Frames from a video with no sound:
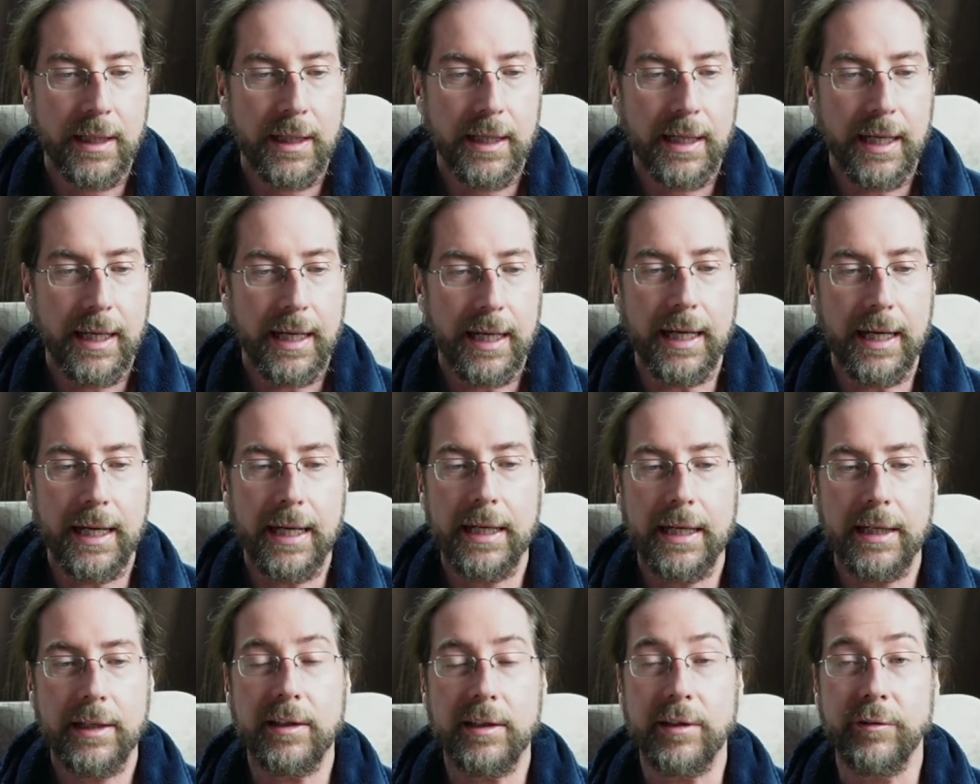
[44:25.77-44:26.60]

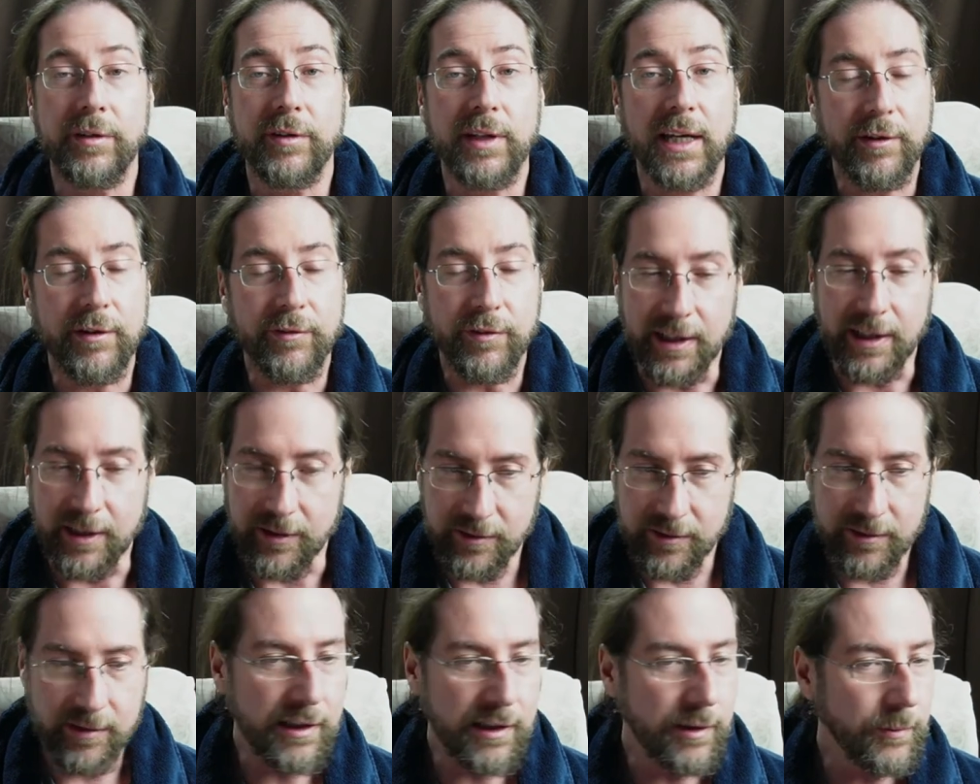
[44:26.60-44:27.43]
And if you have
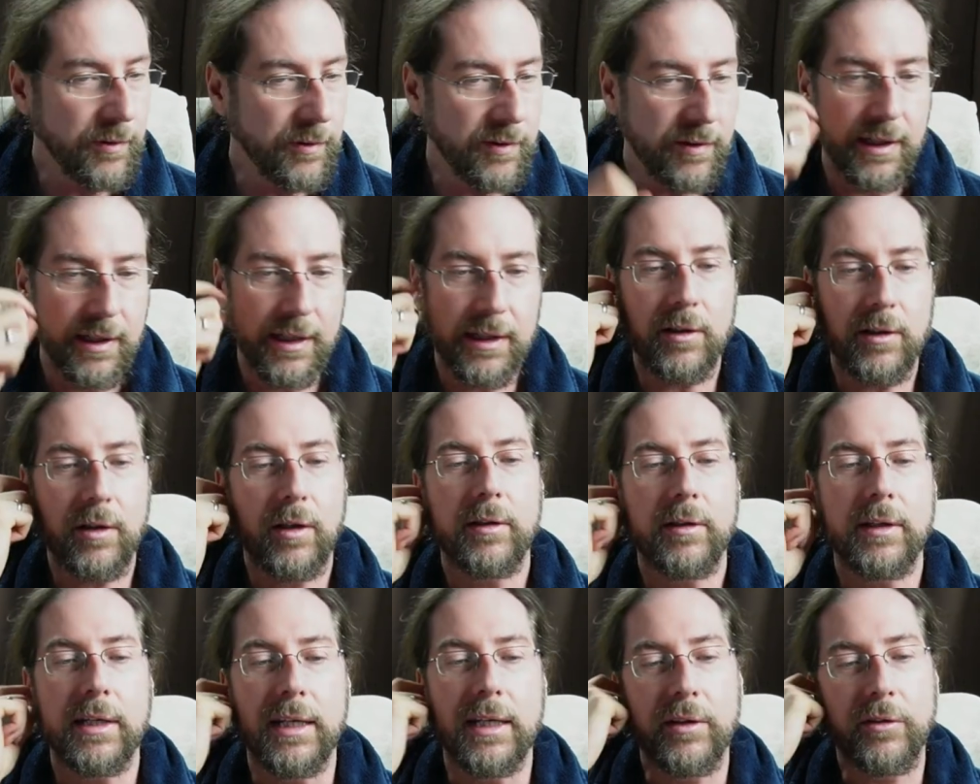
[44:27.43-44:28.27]
AC with that
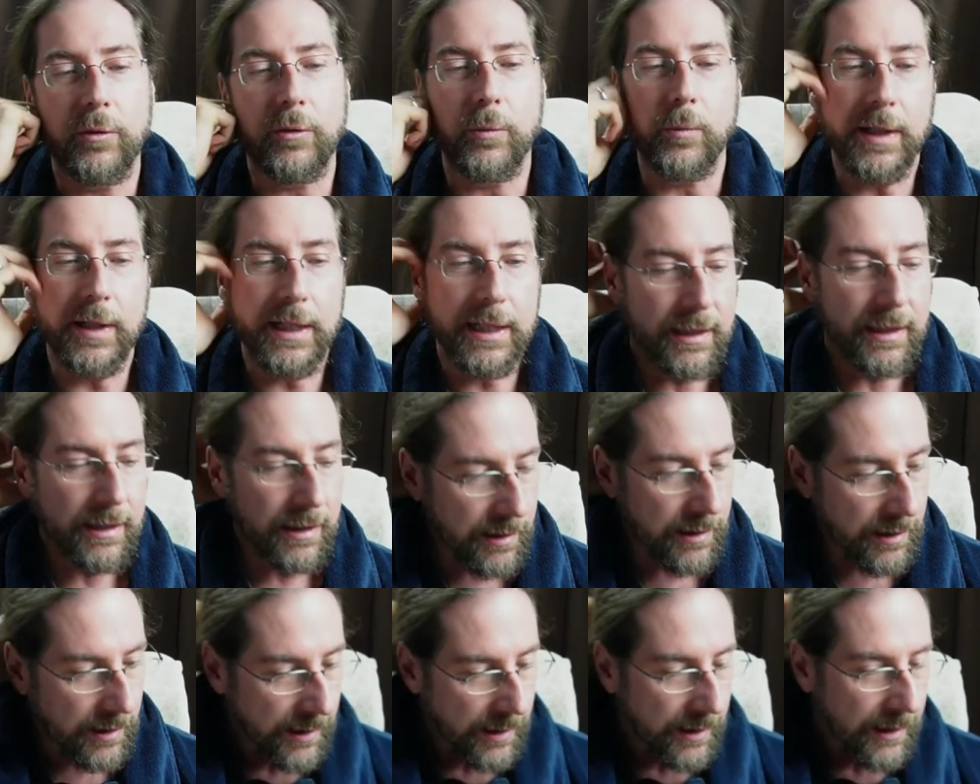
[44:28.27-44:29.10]
on as
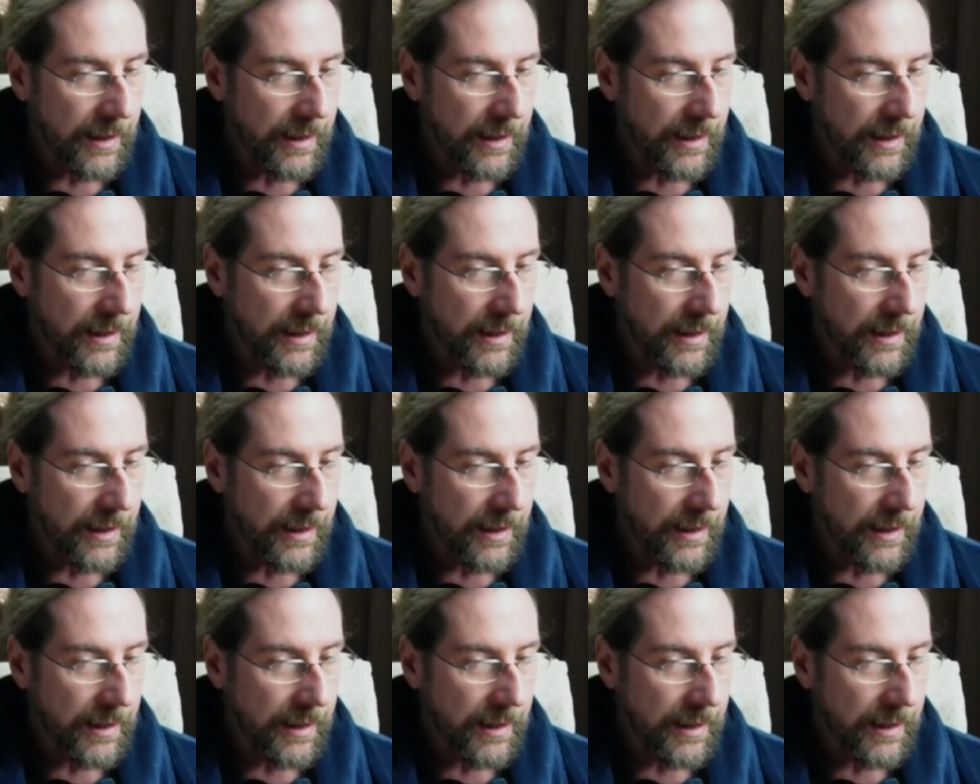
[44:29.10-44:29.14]
well.